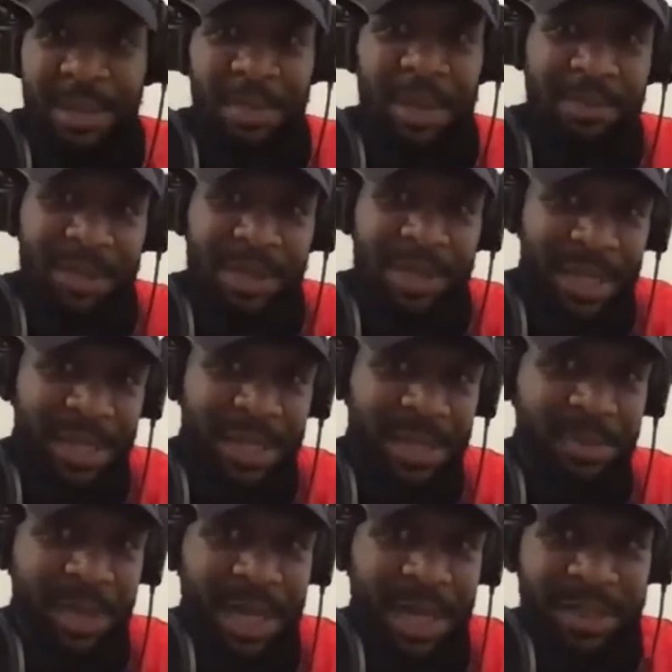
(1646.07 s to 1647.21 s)
People think he's
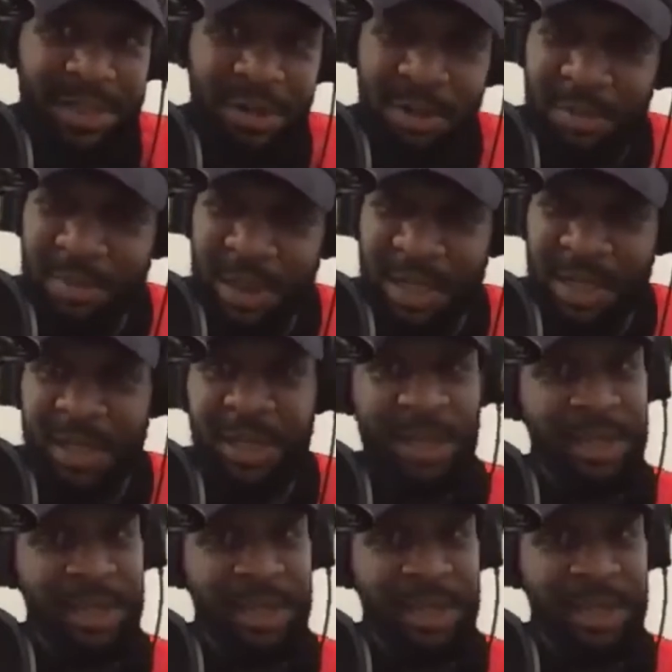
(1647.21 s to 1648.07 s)
plateaued, but